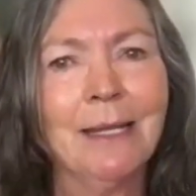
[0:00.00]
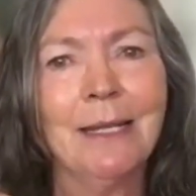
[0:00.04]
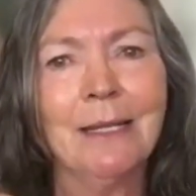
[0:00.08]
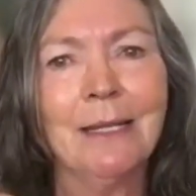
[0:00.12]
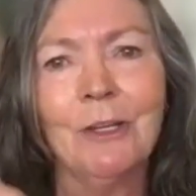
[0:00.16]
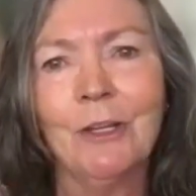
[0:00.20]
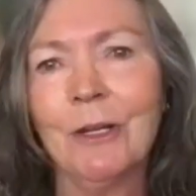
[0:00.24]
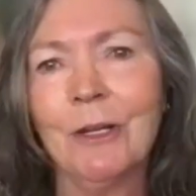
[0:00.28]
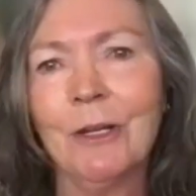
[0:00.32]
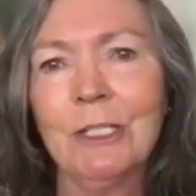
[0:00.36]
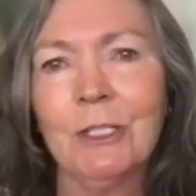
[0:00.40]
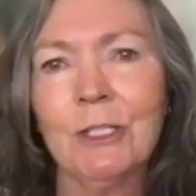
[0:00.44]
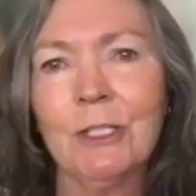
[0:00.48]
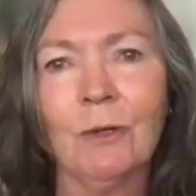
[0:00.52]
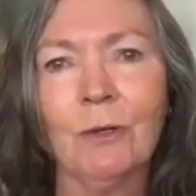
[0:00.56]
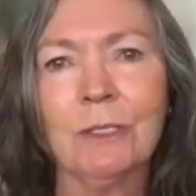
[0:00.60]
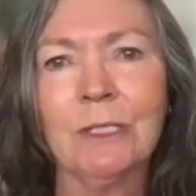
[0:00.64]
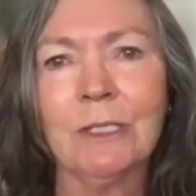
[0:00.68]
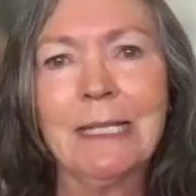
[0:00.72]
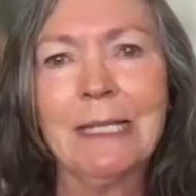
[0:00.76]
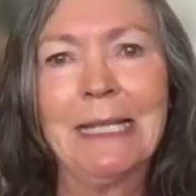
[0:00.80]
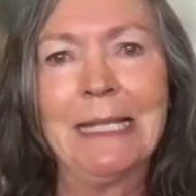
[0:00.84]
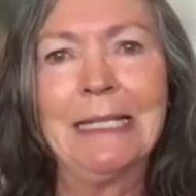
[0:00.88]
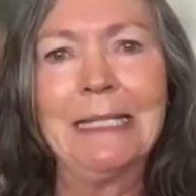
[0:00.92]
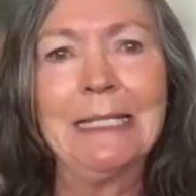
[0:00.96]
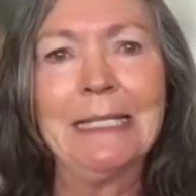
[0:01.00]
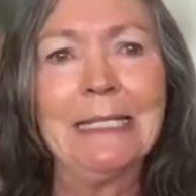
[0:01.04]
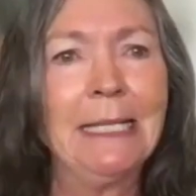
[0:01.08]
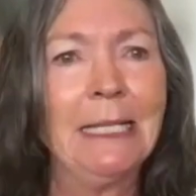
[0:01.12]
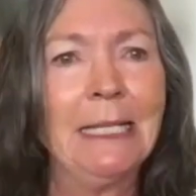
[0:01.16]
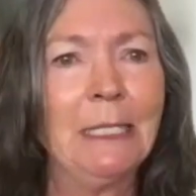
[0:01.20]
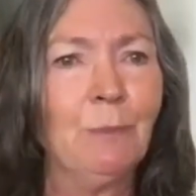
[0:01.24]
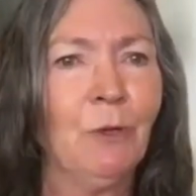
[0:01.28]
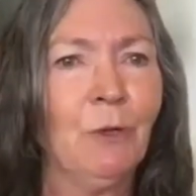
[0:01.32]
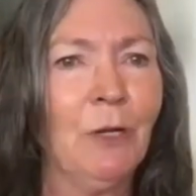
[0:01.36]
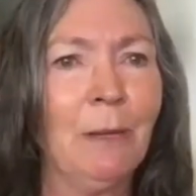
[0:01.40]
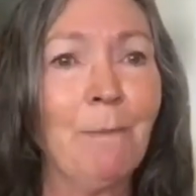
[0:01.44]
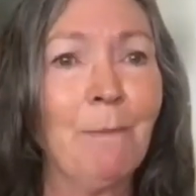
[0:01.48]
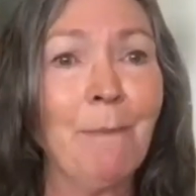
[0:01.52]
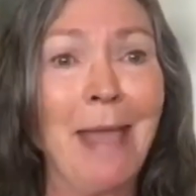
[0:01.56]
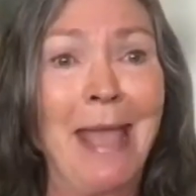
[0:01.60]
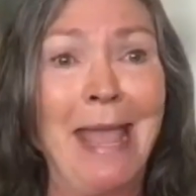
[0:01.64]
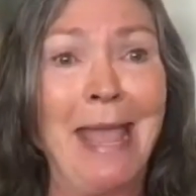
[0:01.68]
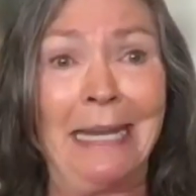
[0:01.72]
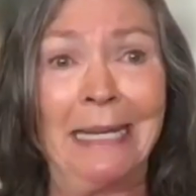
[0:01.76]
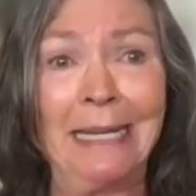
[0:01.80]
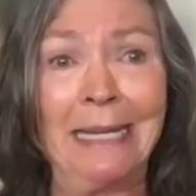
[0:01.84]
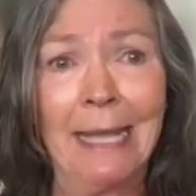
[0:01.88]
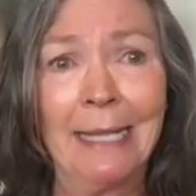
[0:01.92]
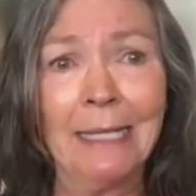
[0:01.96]
And, as Dr. Ken says, putting
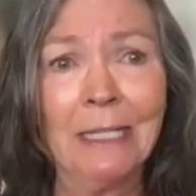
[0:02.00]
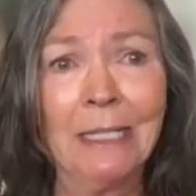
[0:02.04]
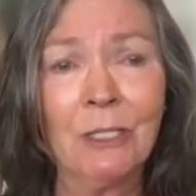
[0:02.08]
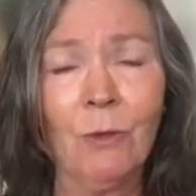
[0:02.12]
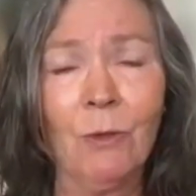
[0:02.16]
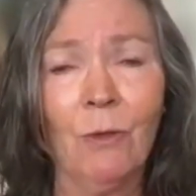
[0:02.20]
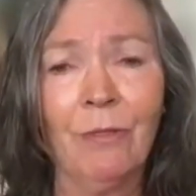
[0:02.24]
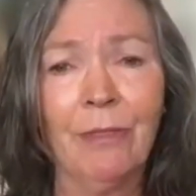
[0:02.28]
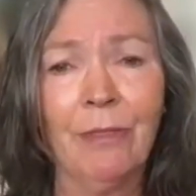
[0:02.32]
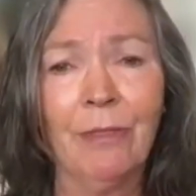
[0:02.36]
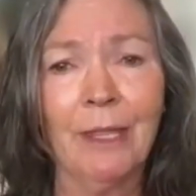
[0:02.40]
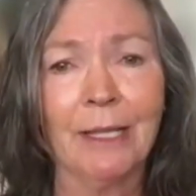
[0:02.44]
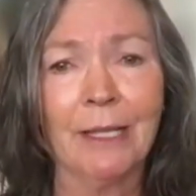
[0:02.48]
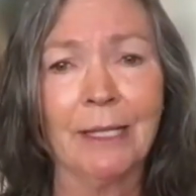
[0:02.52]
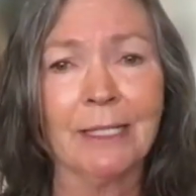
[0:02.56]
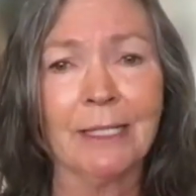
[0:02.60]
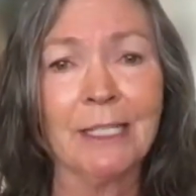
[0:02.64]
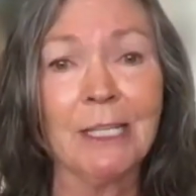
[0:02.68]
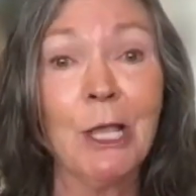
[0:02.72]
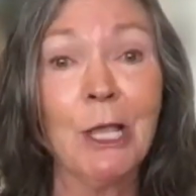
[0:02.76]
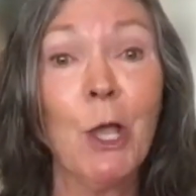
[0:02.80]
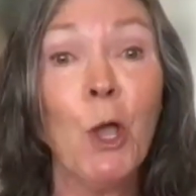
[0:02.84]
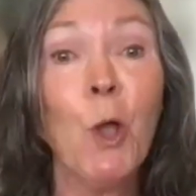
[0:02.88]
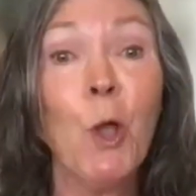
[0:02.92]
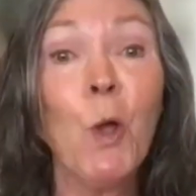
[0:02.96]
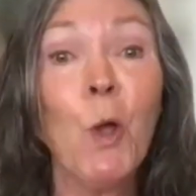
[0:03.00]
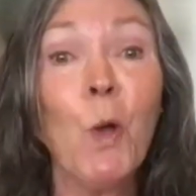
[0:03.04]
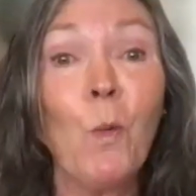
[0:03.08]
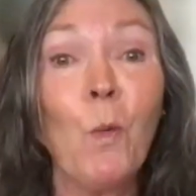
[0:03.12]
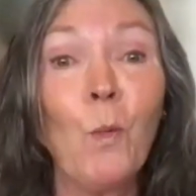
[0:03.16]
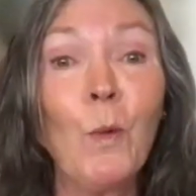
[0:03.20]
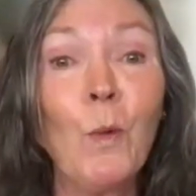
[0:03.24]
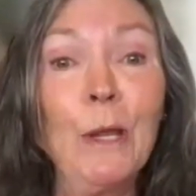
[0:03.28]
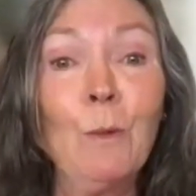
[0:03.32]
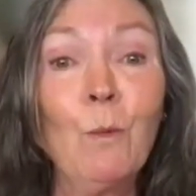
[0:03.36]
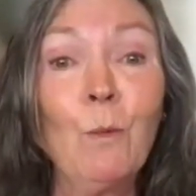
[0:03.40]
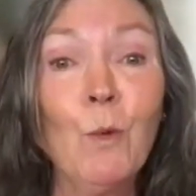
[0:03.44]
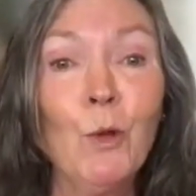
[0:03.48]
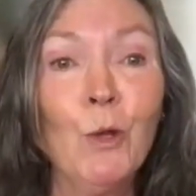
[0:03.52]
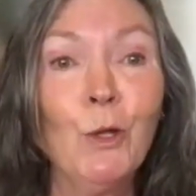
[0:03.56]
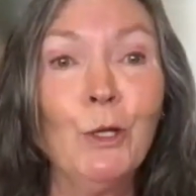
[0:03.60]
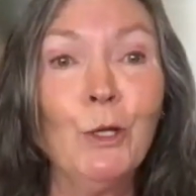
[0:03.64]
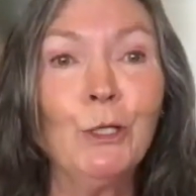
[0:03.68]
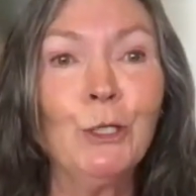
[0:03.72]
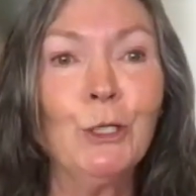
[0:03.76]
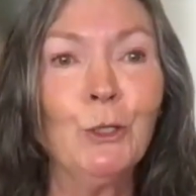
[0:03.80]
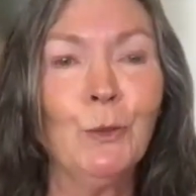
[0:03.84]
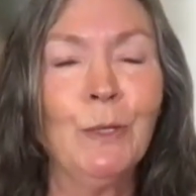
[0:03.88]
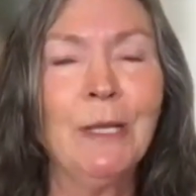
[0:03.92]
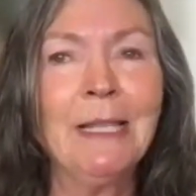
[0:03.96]
Band-Aids on things. We
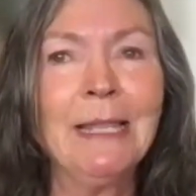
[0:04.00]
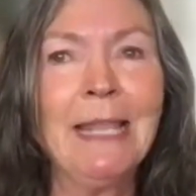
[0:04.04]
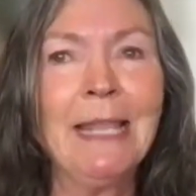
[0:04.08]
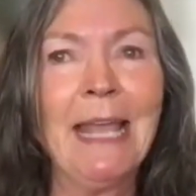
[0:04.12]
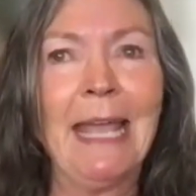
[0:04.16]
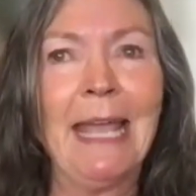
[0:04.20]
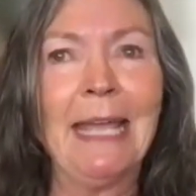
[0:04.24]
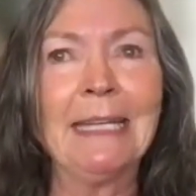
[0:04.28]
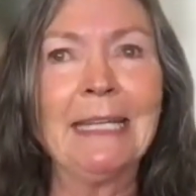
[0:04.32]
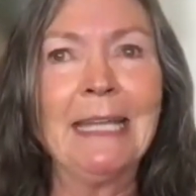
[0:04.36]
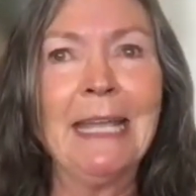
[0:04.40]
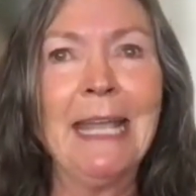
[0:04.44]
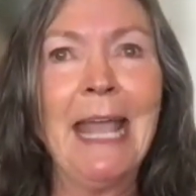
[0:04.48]
weren't doing that.